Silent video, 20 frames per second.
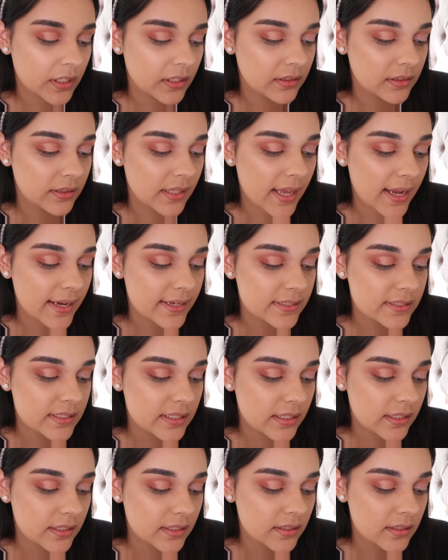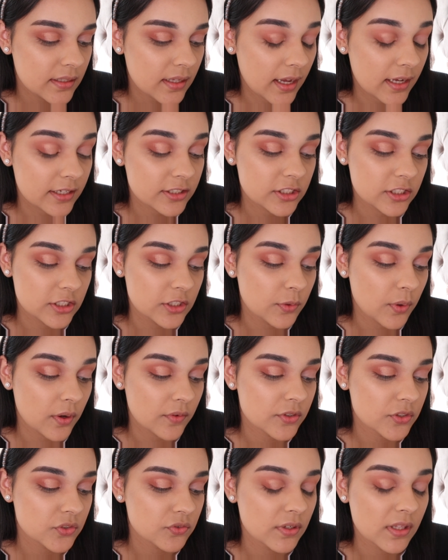lighter. Actually, you know what, I've
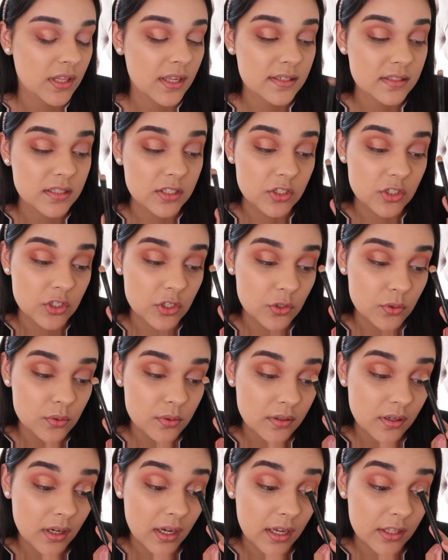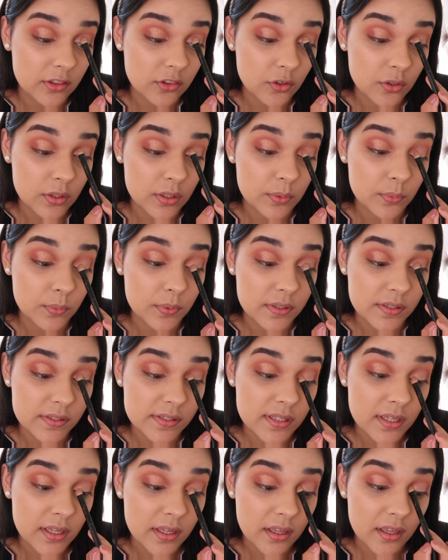just realised they do. I thought it
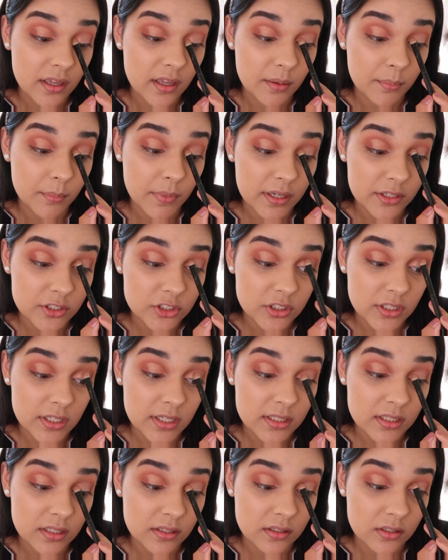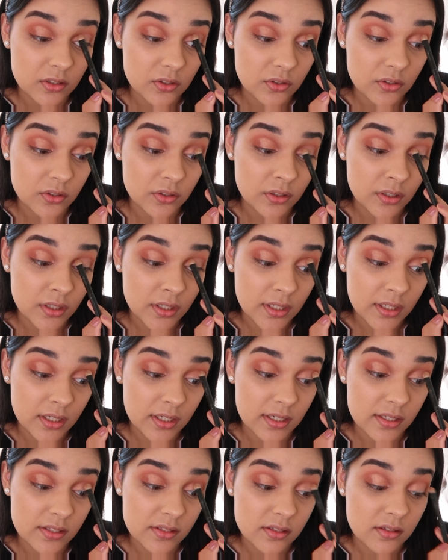was a matte shade and they don't.
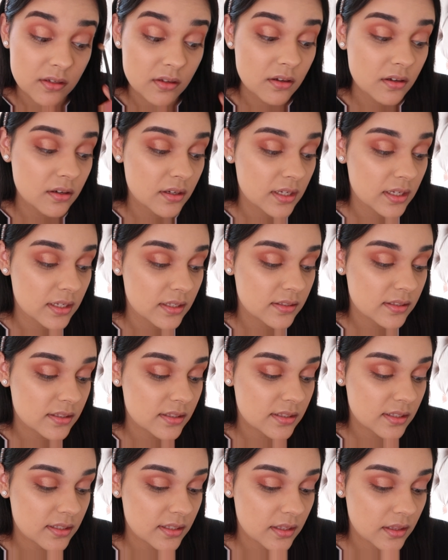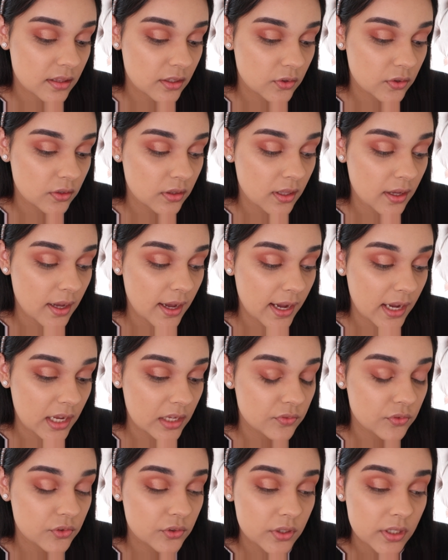It's not. It's the colour
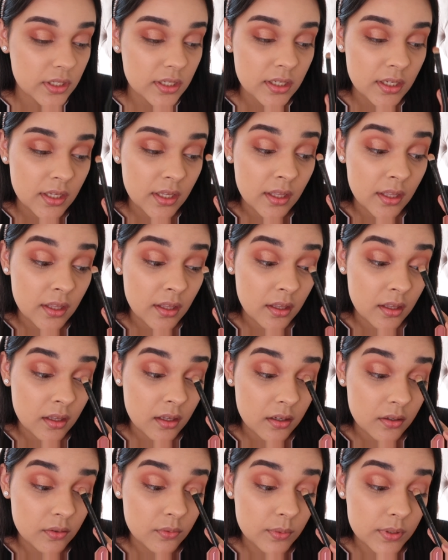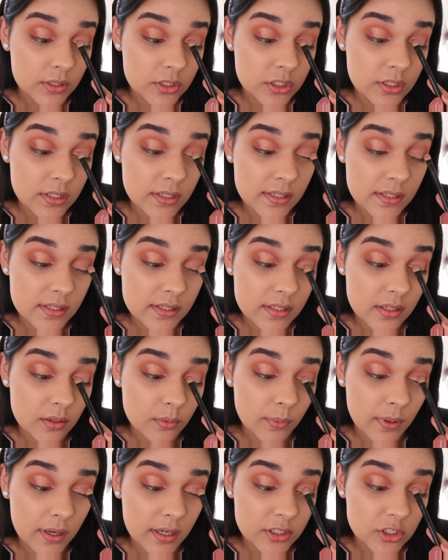Ivory, which is a
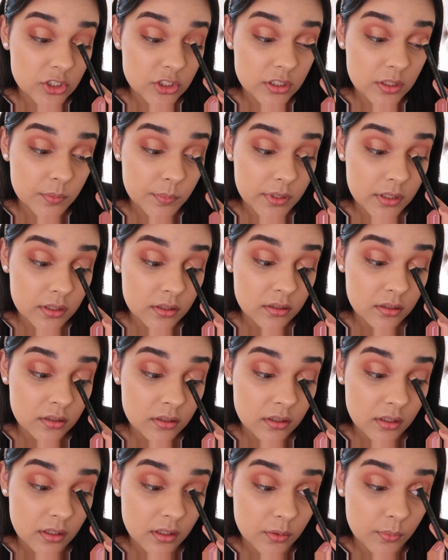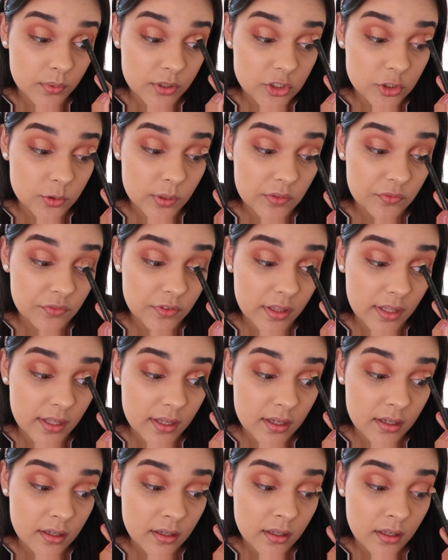white shimmer. I wish I went for
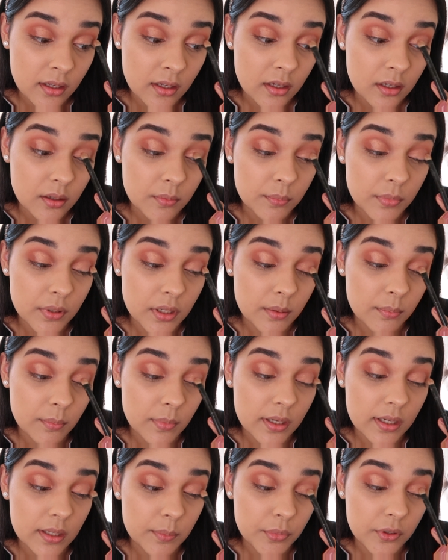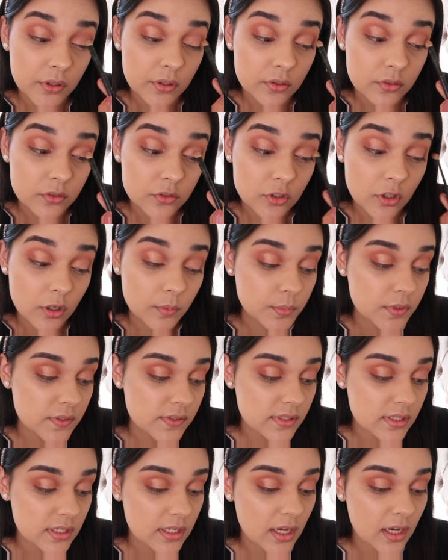that, but I might put it on top to
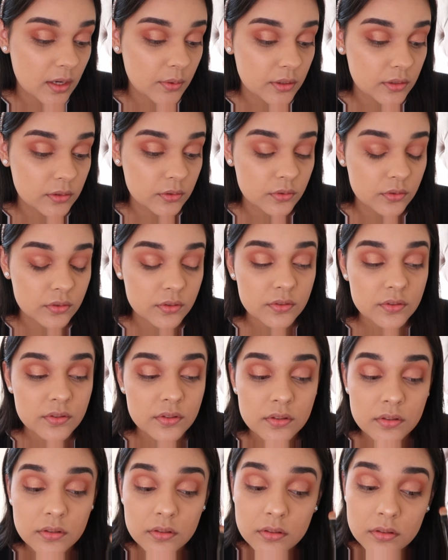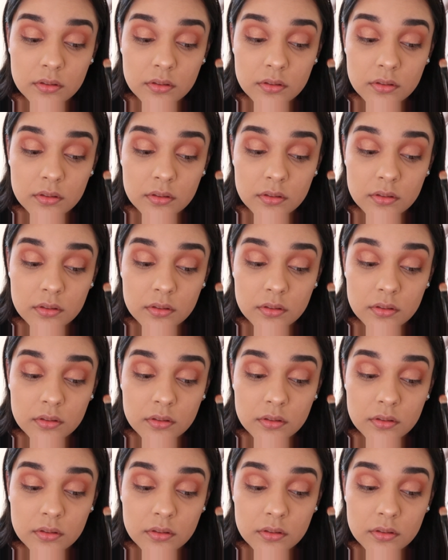see how it looks.